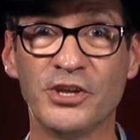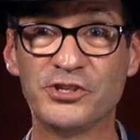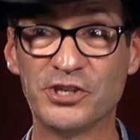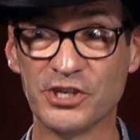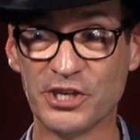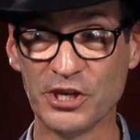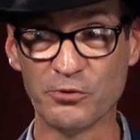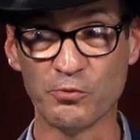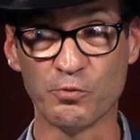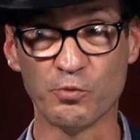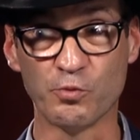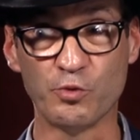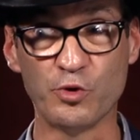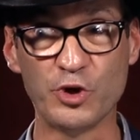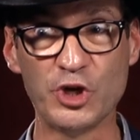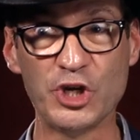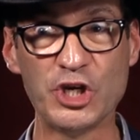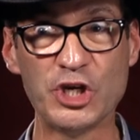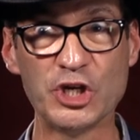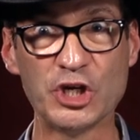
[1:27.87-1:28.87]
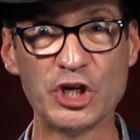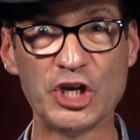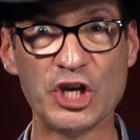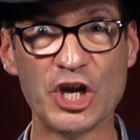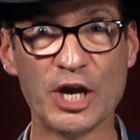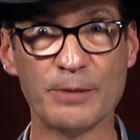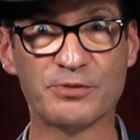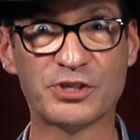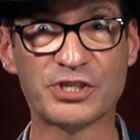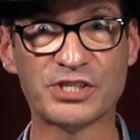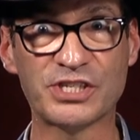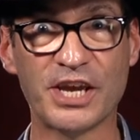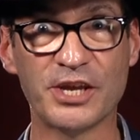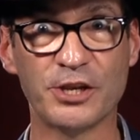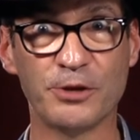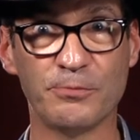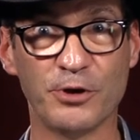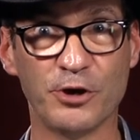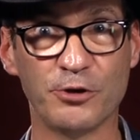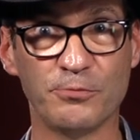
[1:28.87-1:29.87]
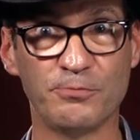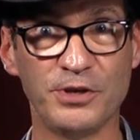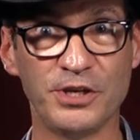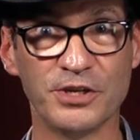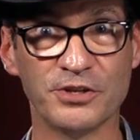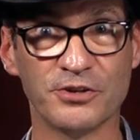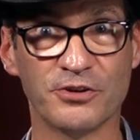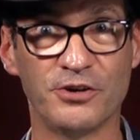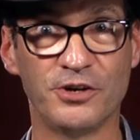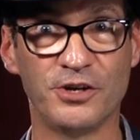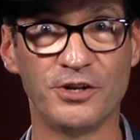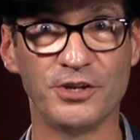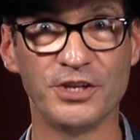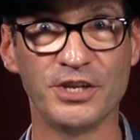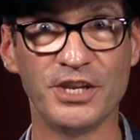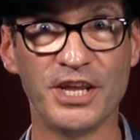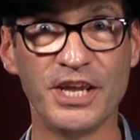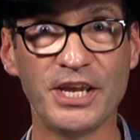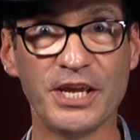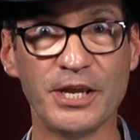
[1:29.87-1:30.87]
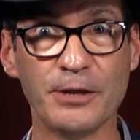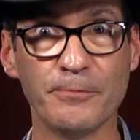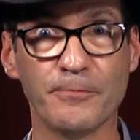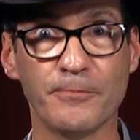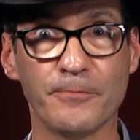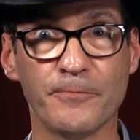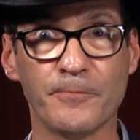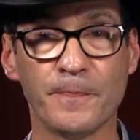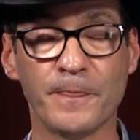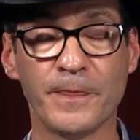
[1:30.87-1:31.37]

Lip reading: to get really upset about being called a name.